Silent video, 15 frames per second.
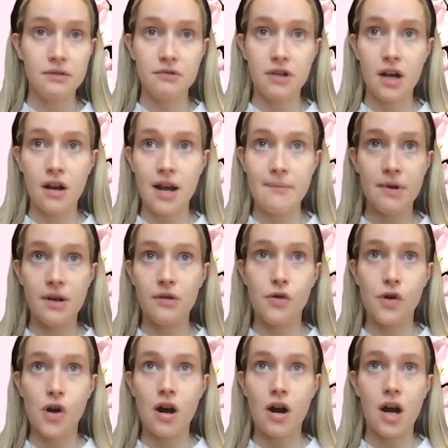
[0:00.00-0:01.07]
climate
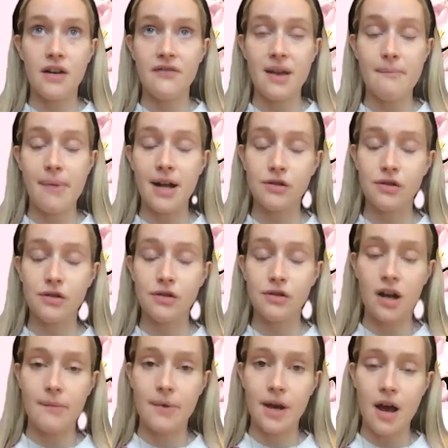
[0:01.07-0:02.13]
or our kind of impact on the
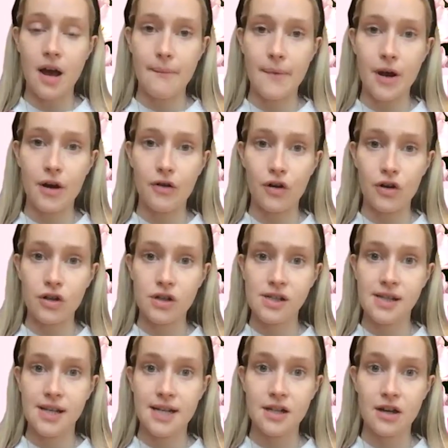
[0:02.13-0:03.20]
climate across
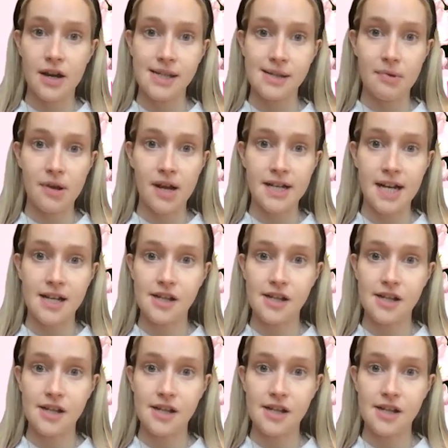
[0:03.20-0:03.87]
the entire supply chain.